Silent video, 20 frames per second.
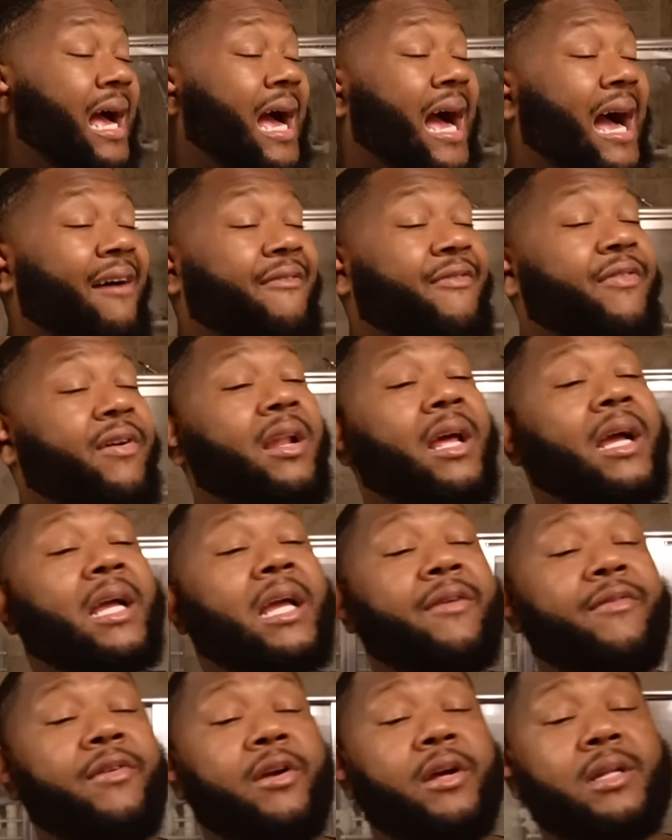I feel like
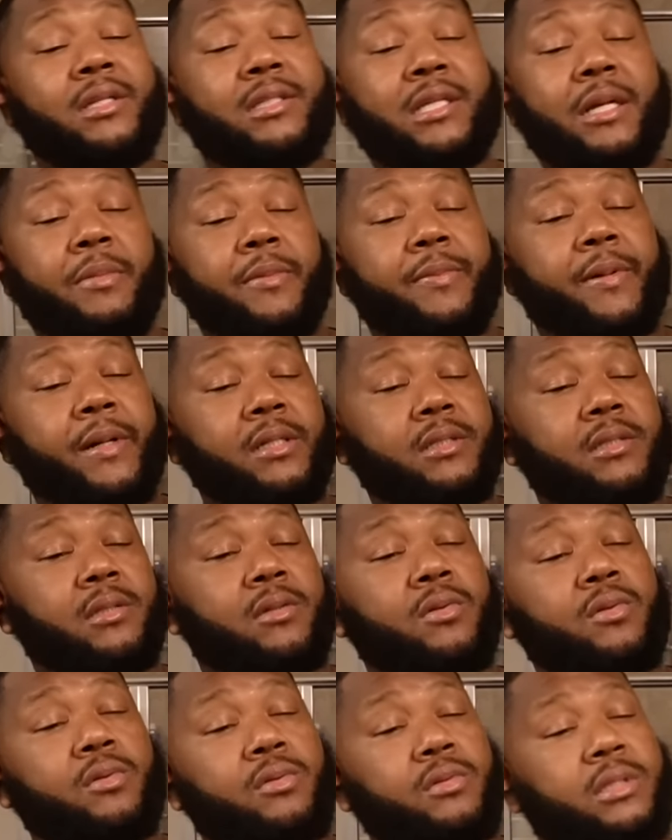if you're the type of
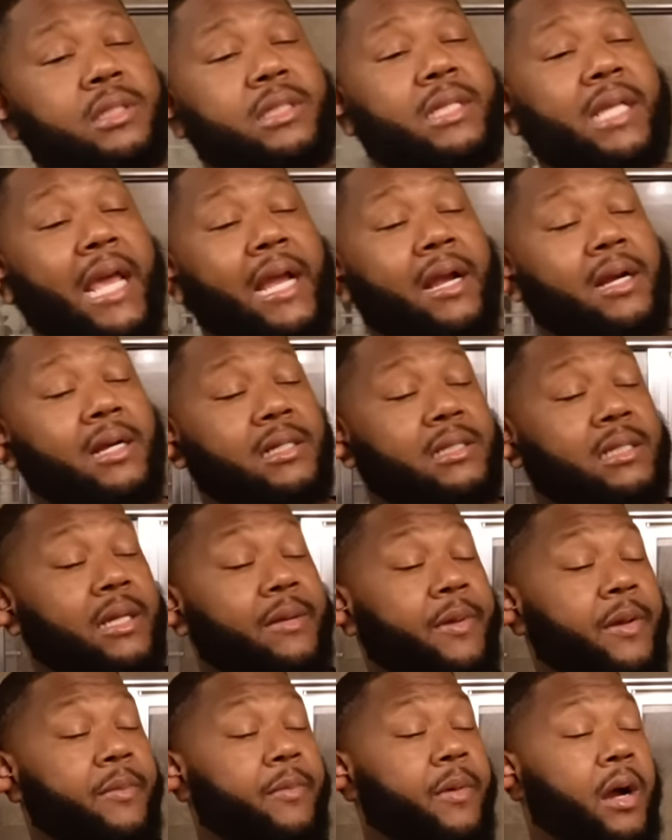person who's scared, because
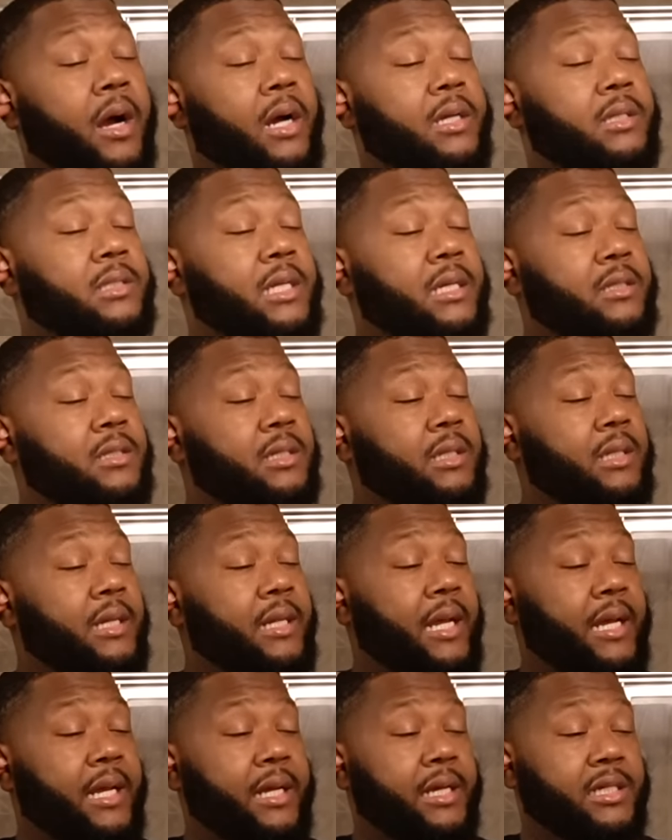some people are scared to clean
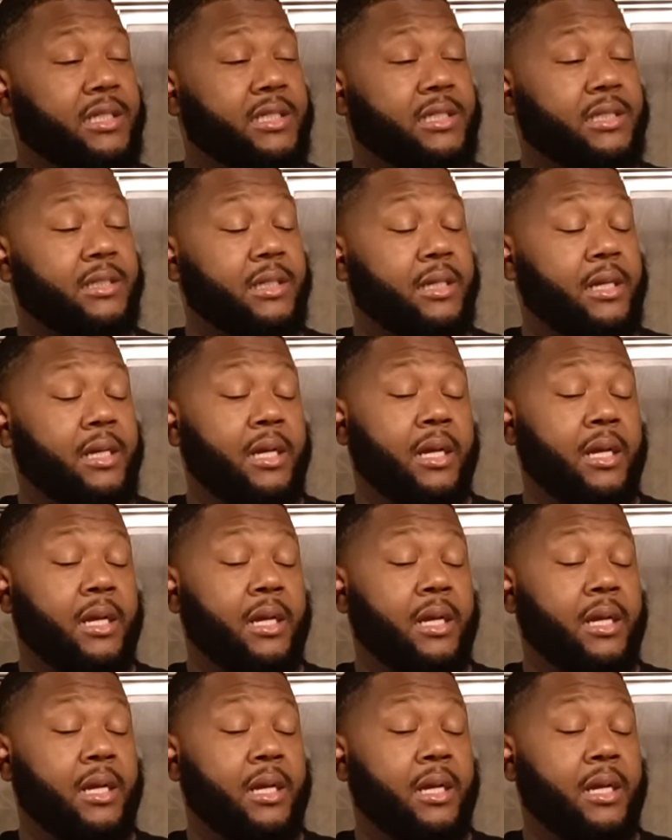their ears